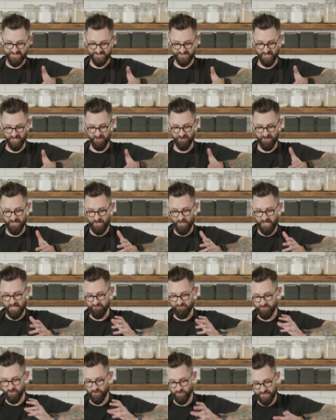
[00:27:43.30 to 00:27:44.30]
so
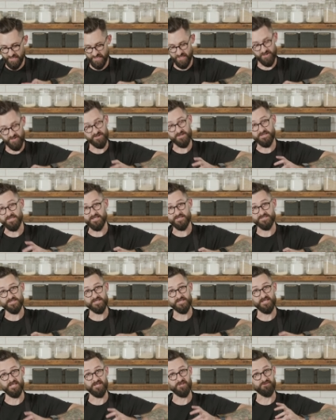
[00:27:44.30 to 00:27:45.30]
if you get your
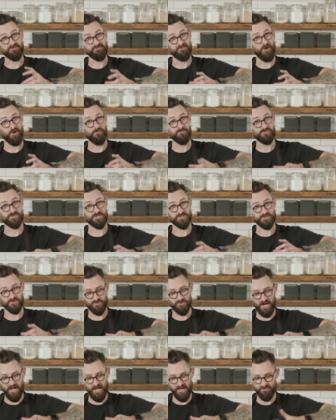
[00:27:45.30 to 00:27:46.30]
density and your foam just
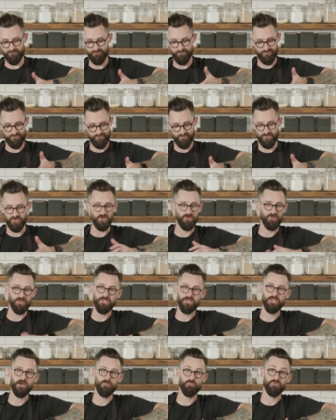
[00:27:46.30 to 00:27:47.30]
right, you'll
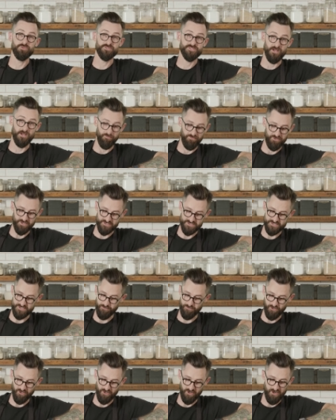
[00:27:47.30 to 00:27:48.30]
end up with something
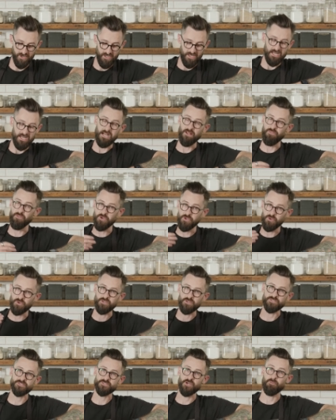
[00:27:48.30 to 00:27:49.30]
similar, and then you
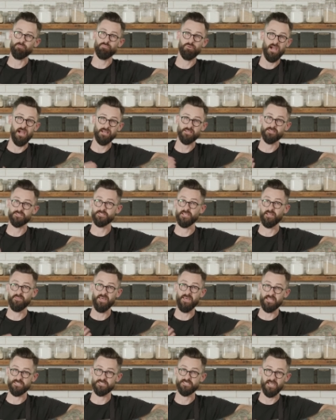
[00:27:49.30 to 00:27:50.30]
can start practicing
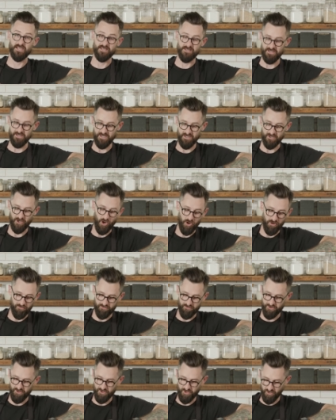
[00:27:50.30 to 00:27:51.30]
that technique
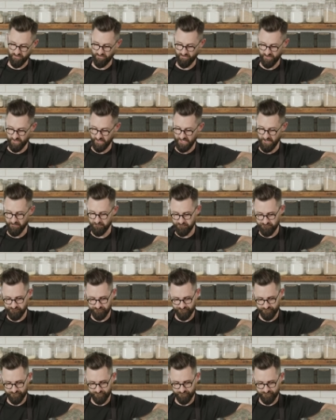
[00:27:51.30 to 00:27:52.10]
over and over again